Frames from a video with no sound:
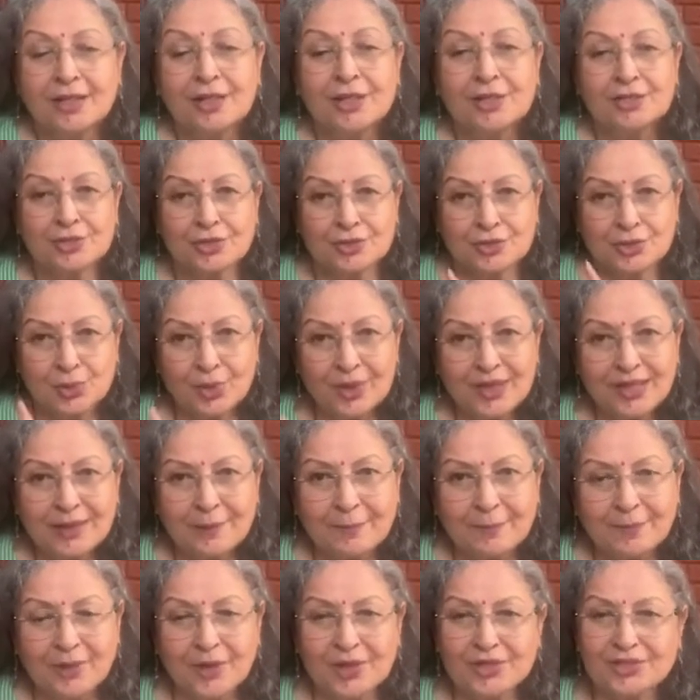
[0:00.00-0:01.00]
So doing a
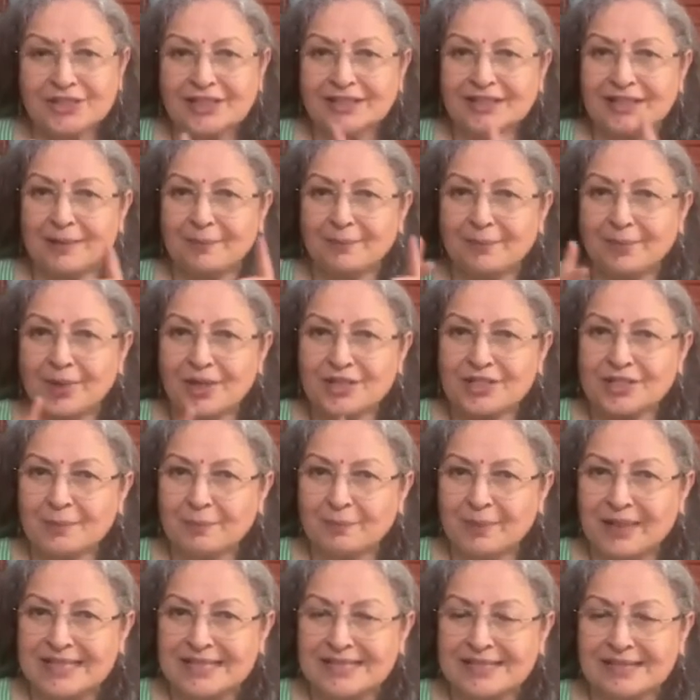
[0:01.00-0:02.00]
project and
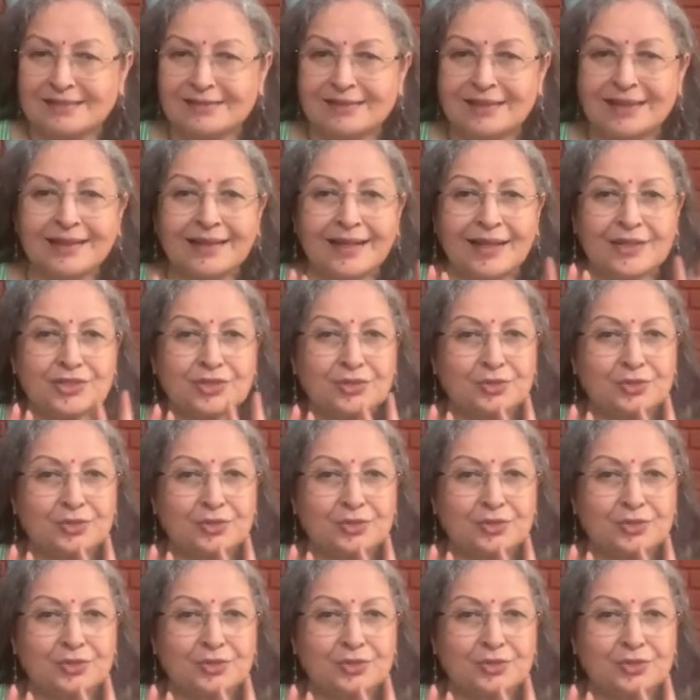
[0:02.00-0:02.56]
project-based learning are